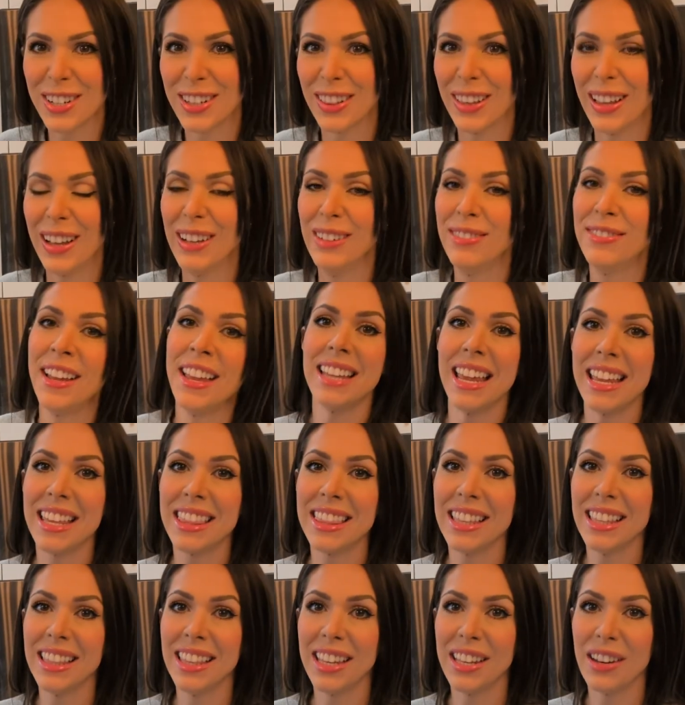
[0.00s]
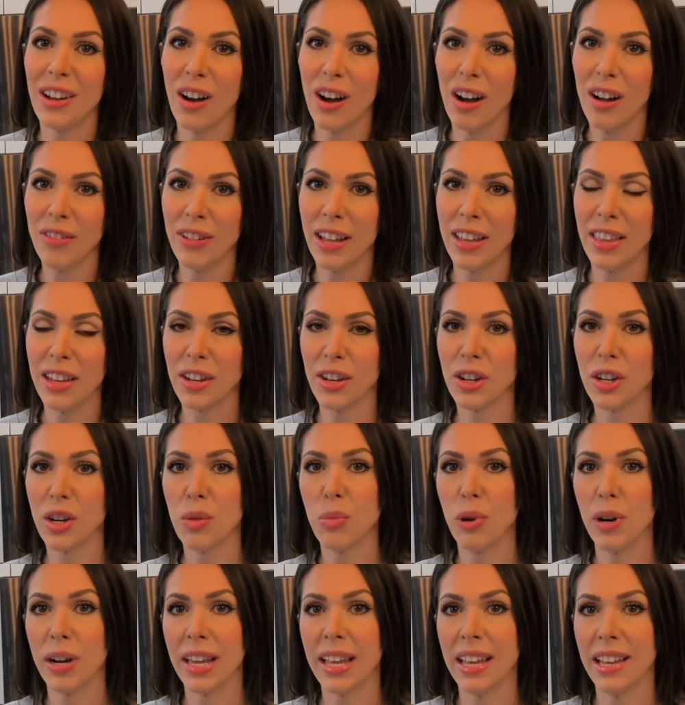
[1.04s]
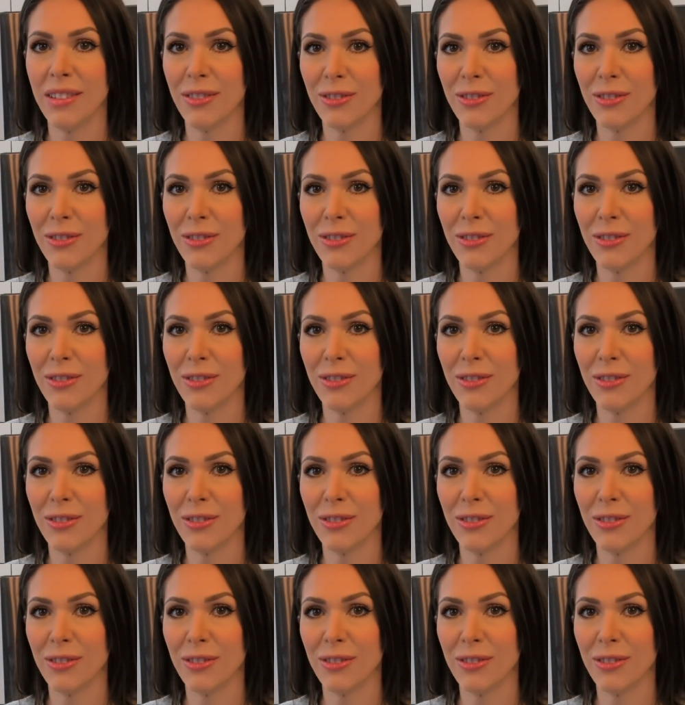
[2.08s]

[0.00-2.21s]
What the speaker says: glove, take the lid off, and then you're gonna put it